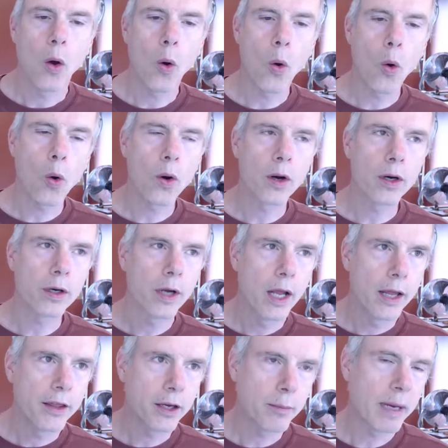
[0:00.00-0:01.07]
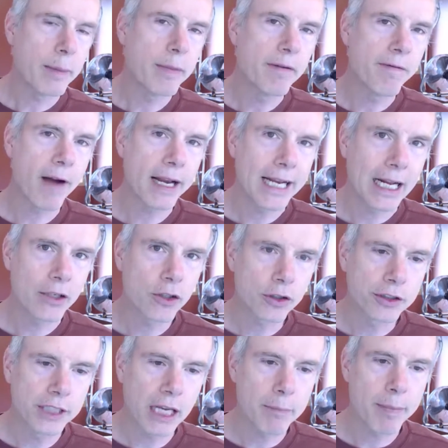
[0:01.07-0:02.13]
or there may be financial
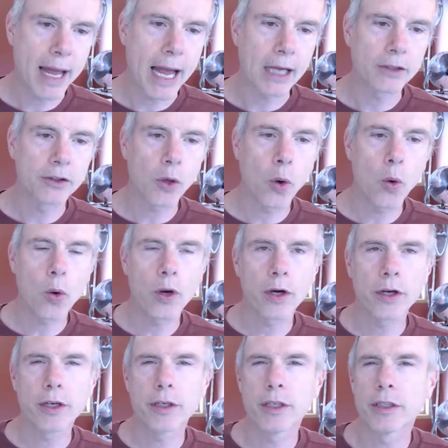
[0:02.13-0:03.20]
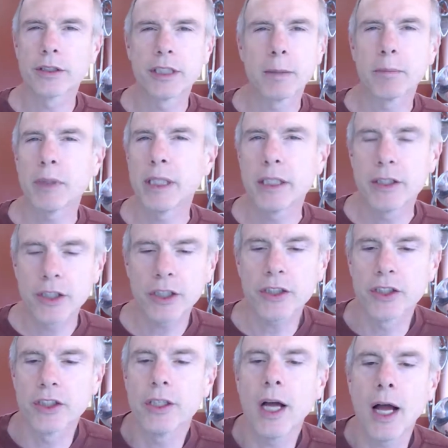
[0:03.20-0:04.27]
setbacks, or simply
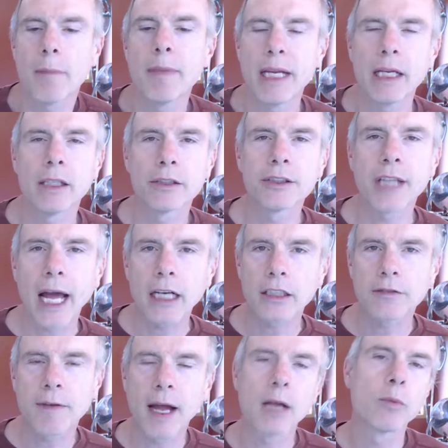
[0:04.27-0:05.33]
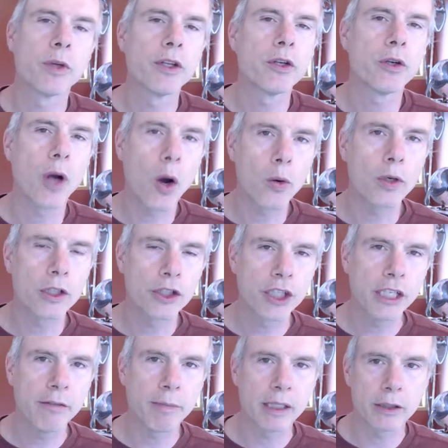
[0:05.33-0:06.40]
just not being satisfied with your own
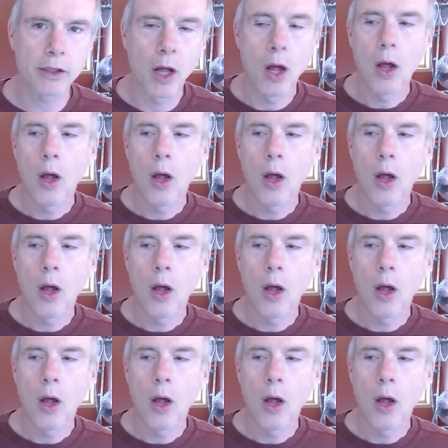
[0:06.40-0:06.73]
achievements